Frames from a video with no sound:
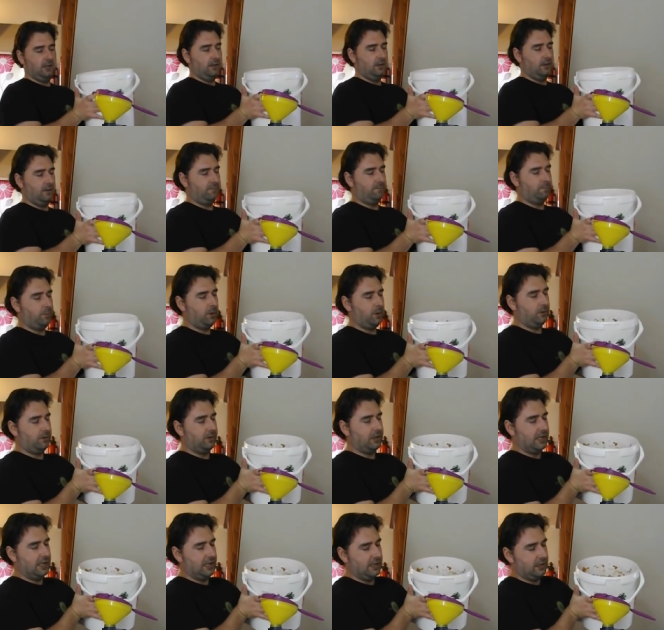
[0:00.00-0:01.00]
of
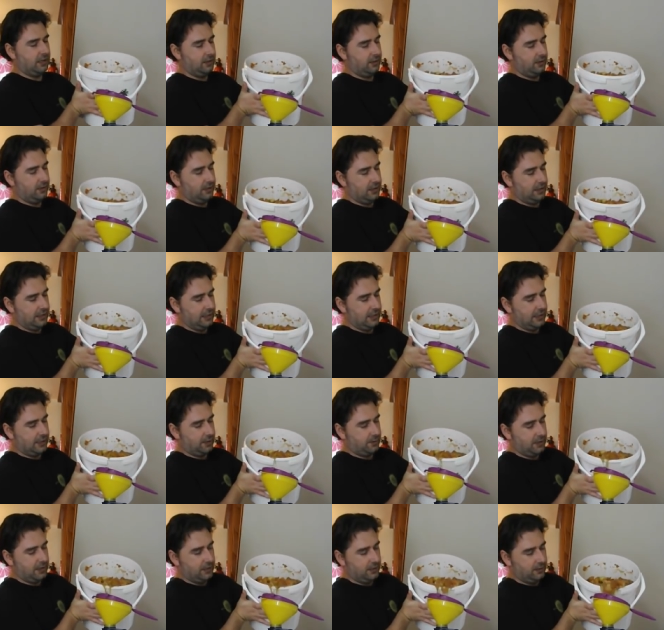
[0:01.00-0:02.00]
pouring in the
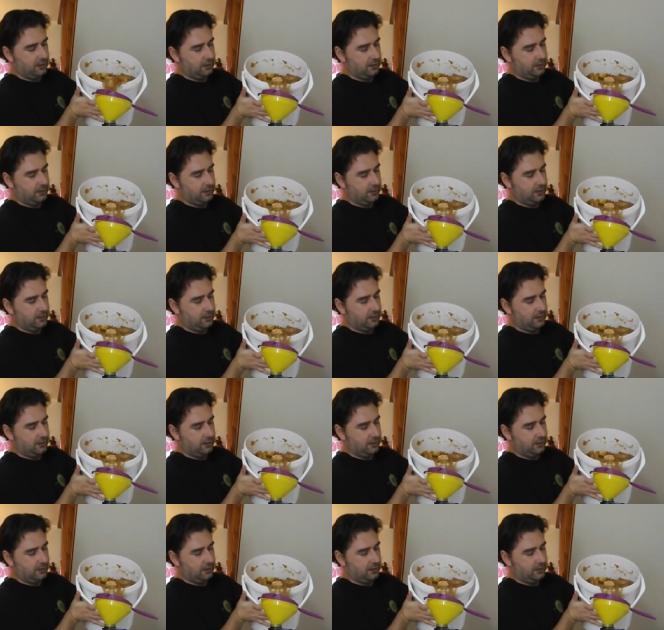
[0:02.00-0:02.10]
liquid.